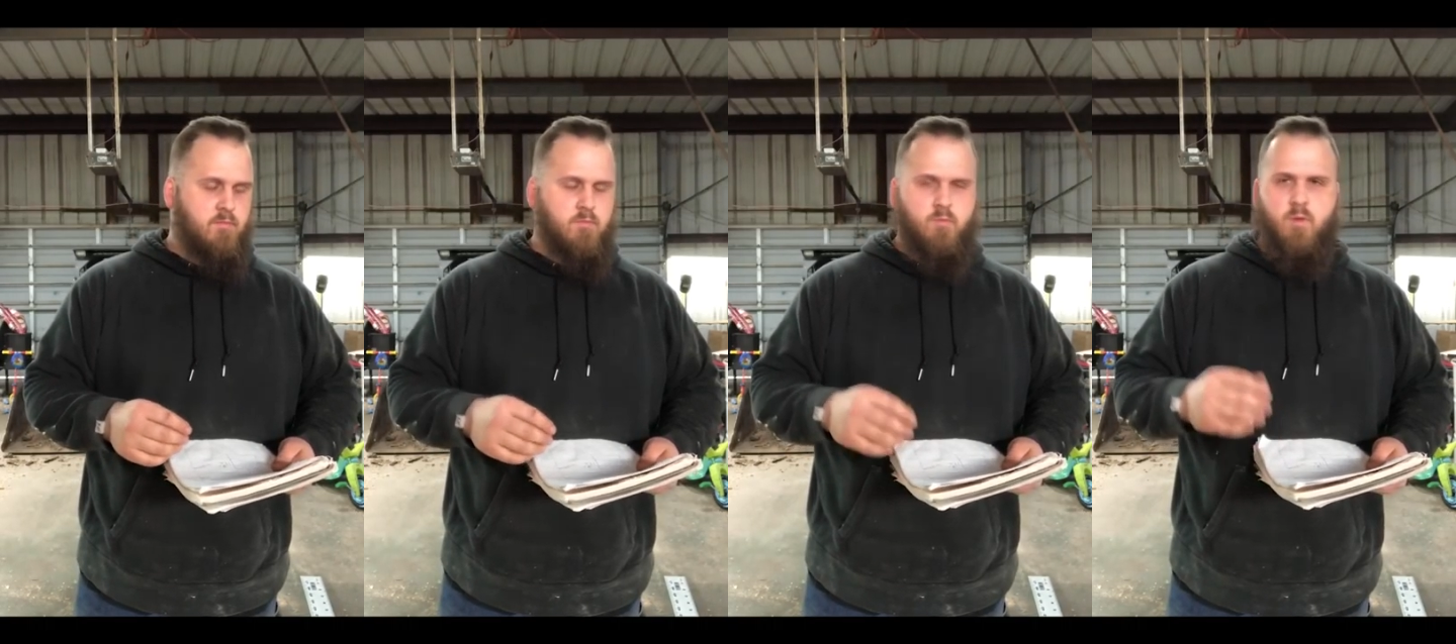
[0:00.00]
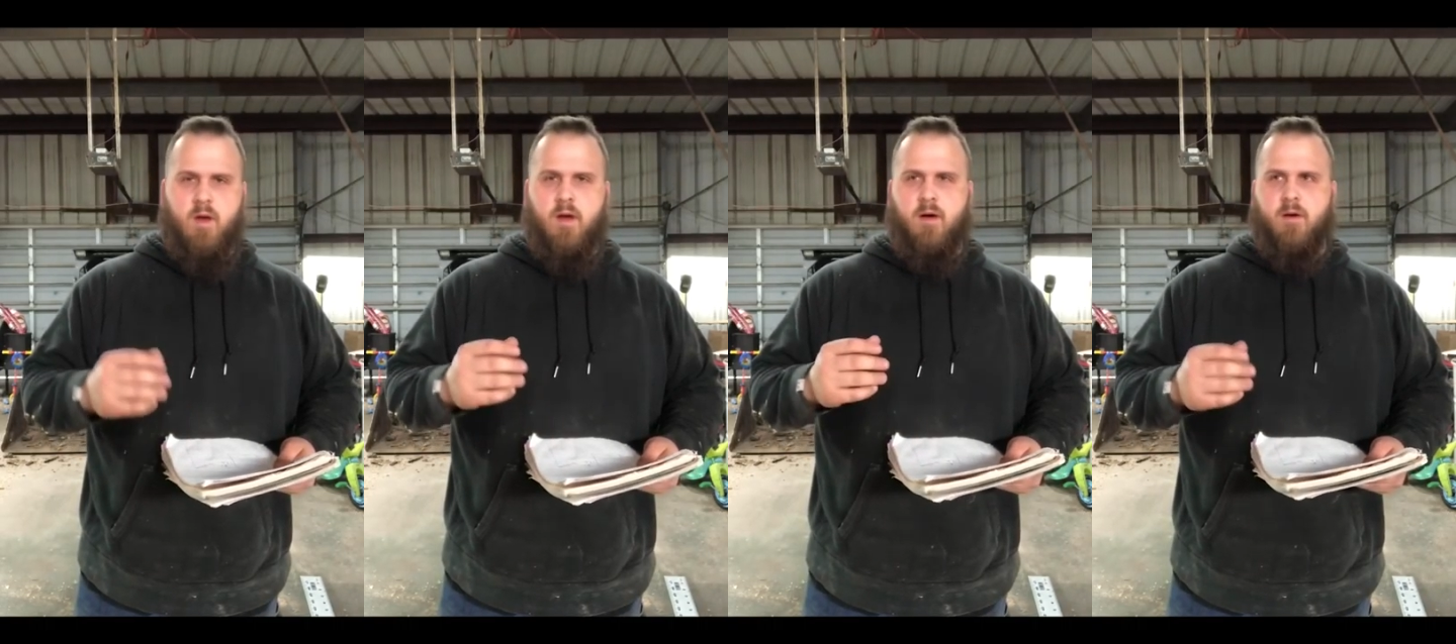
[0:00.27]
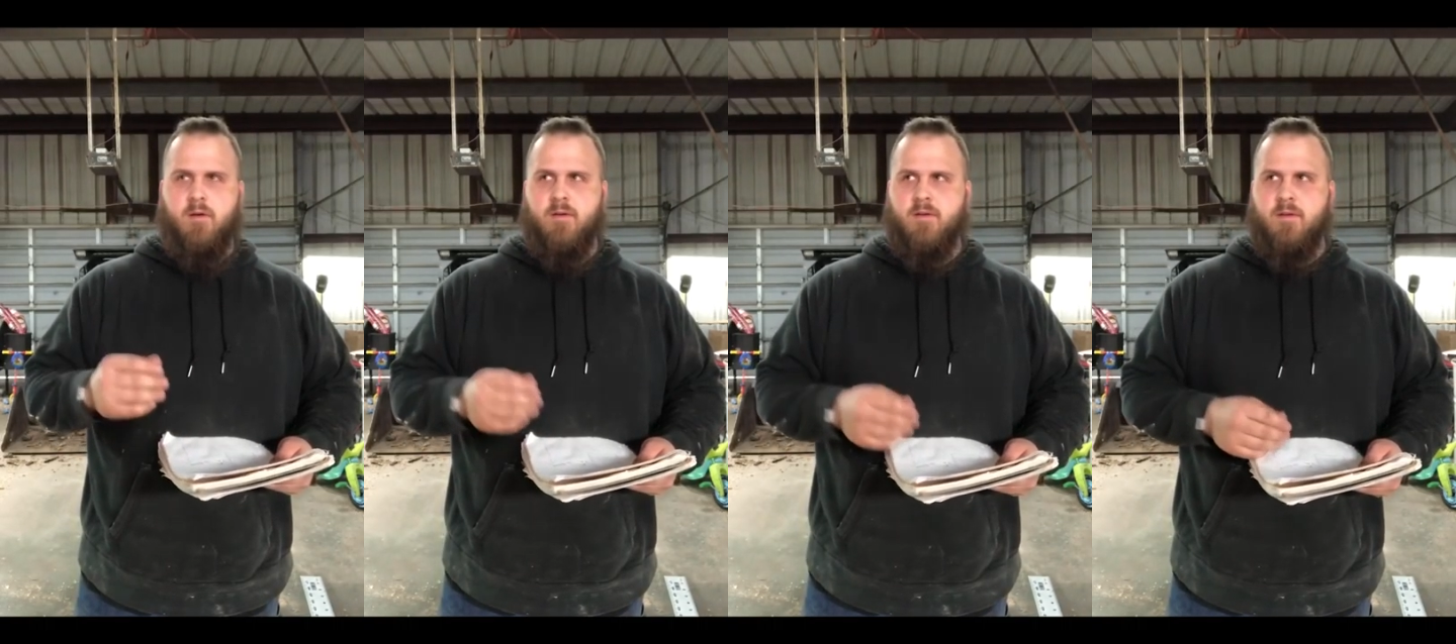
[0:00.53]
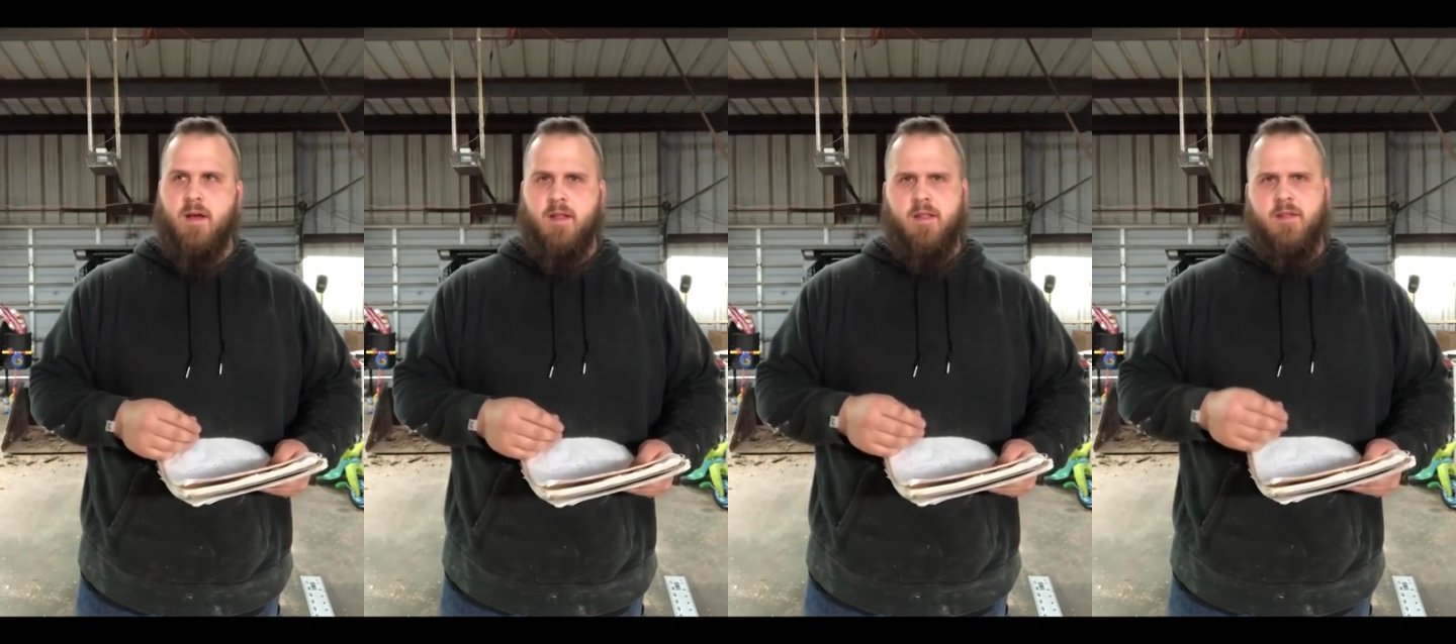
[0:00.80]
well,
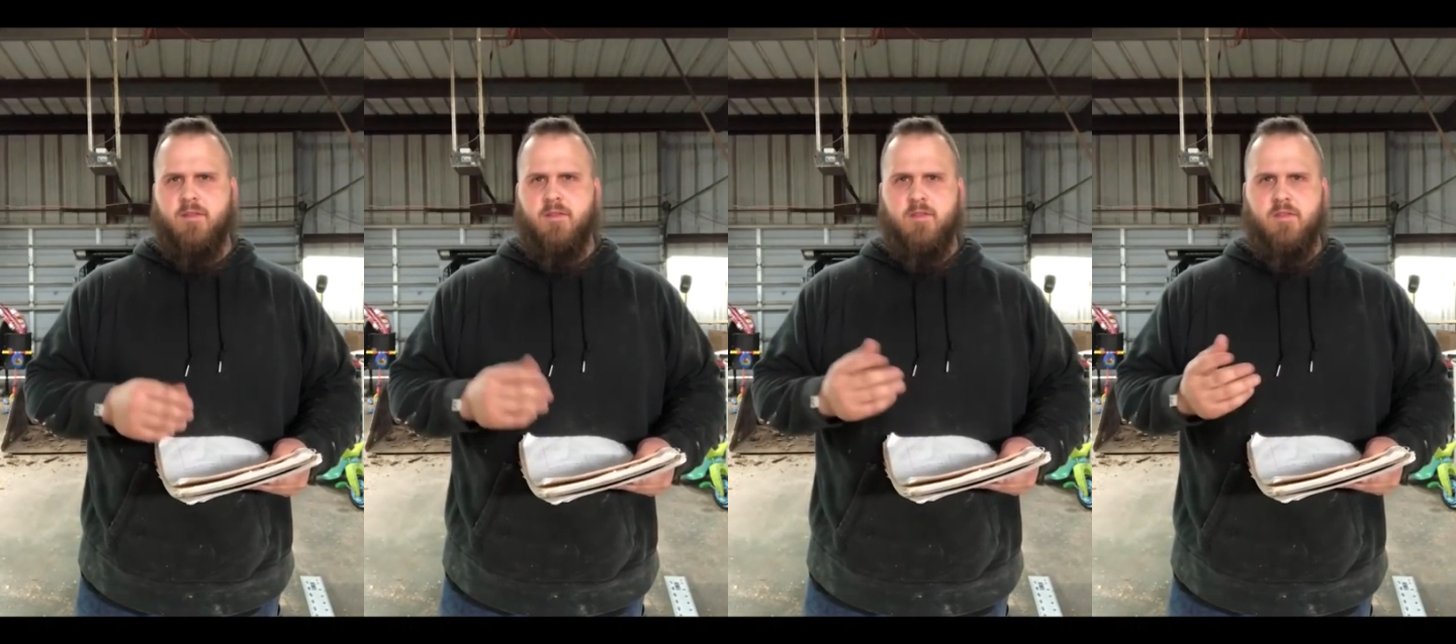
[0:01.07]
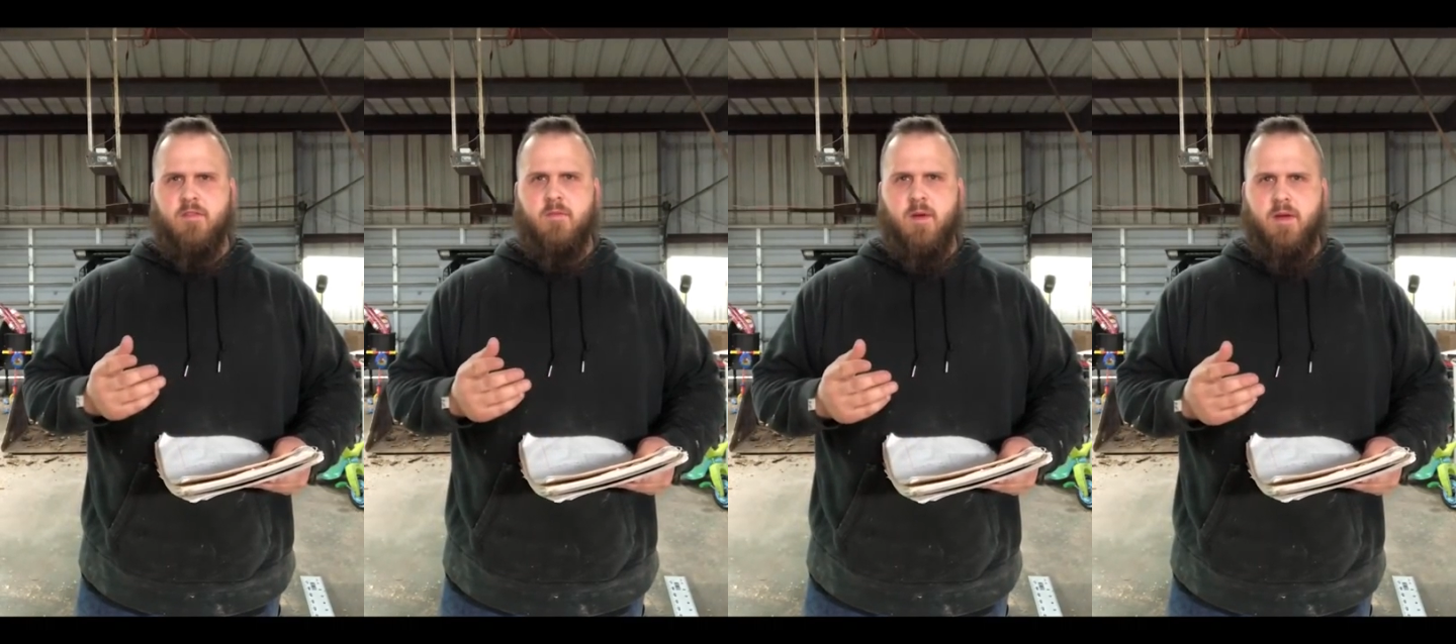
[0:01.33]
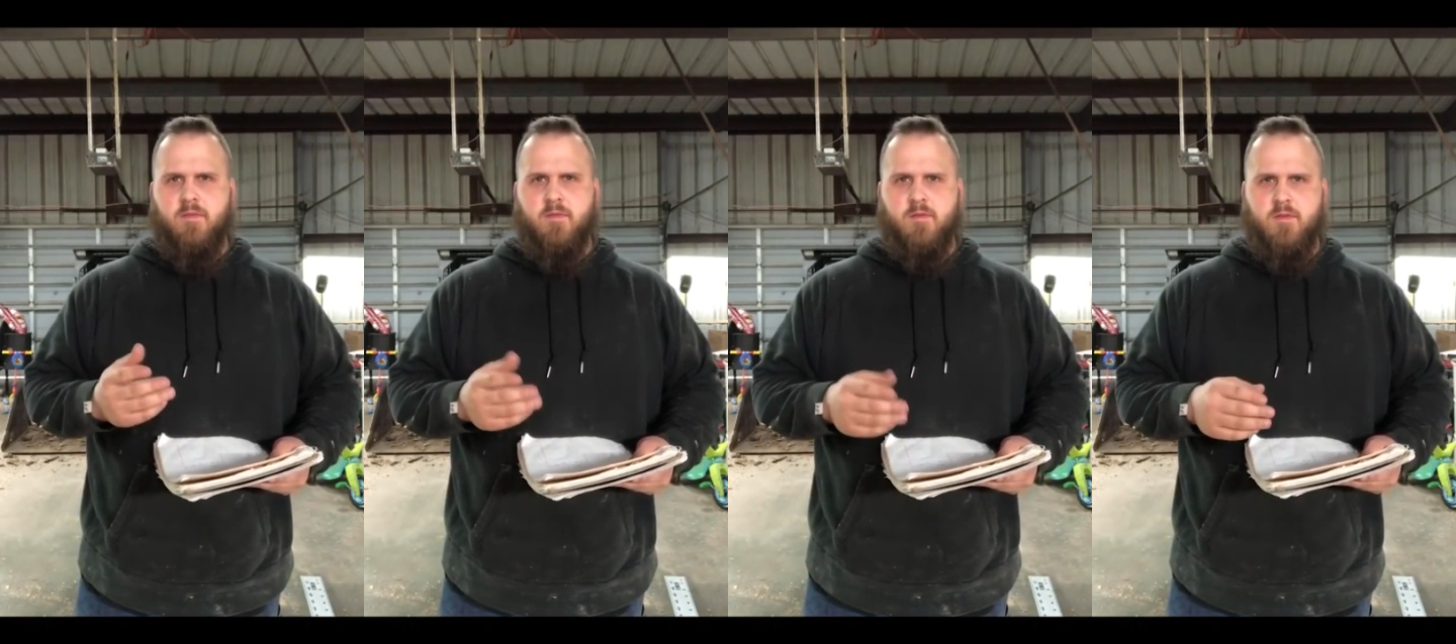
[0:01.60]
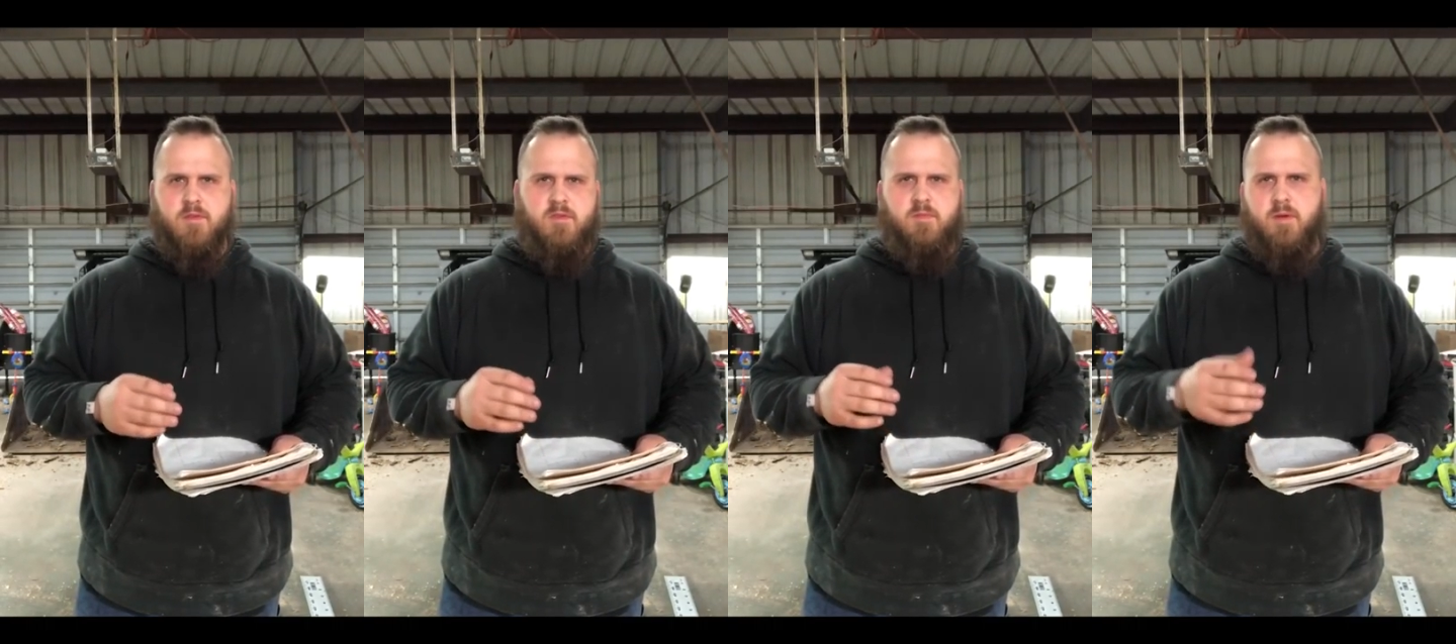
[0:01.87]
I didn't do the two by
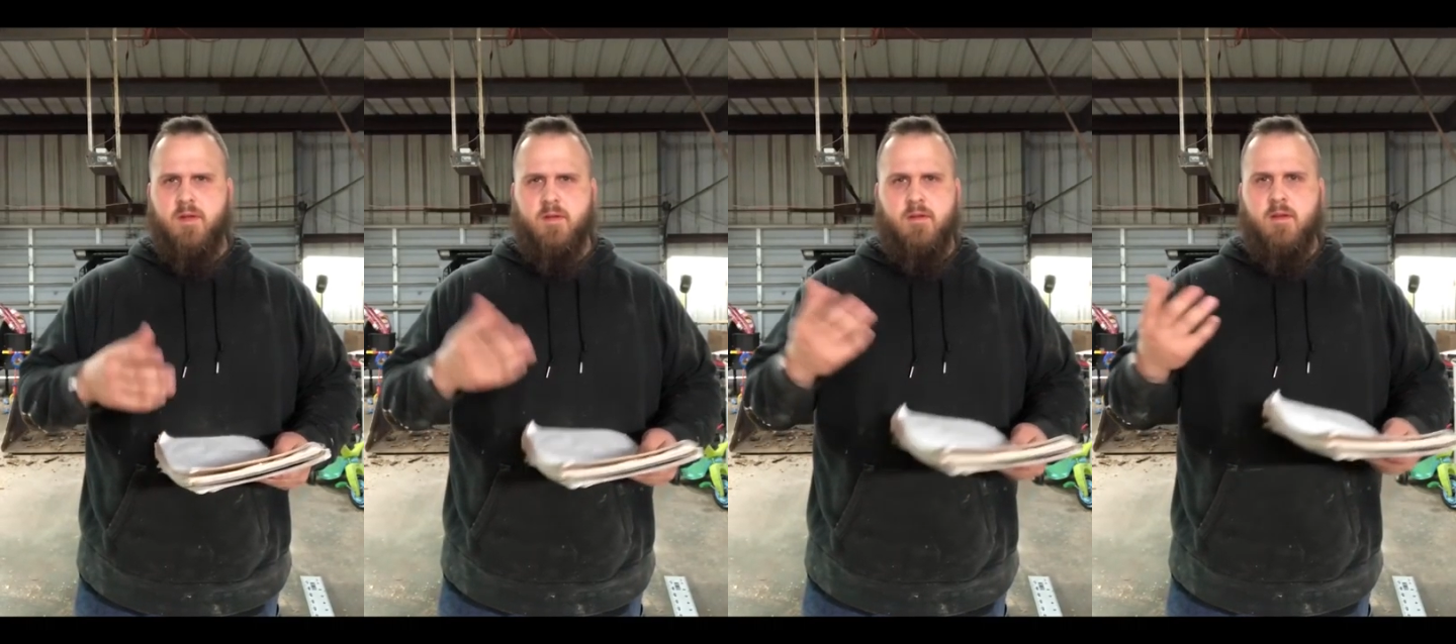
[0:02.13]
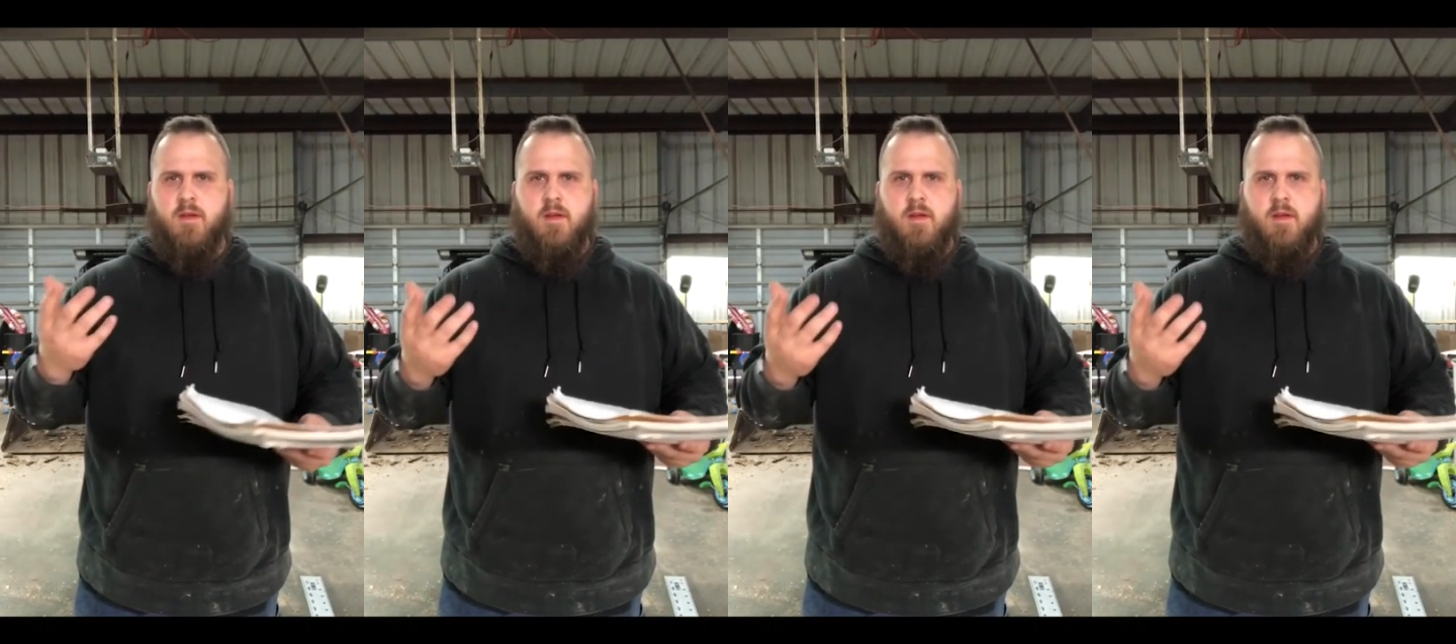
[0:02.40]
fours, but